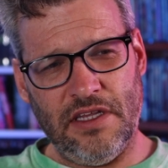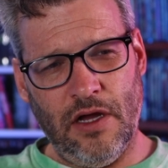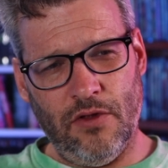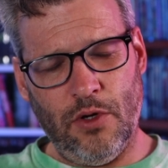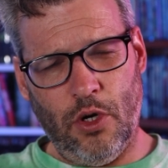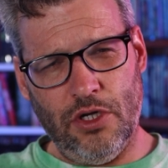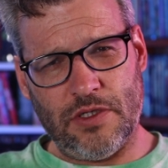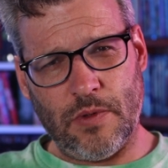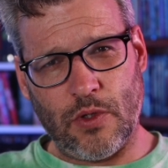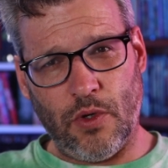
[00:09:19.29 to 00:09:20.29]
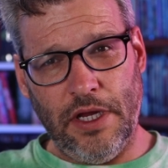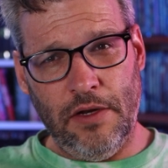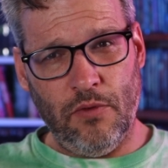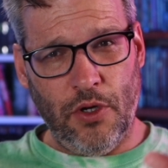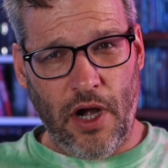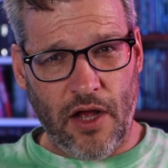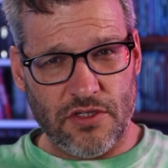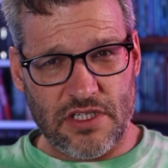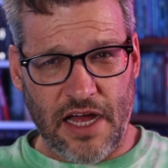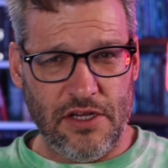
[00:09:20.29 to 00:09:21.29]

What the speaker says: now there is some green when you're outside.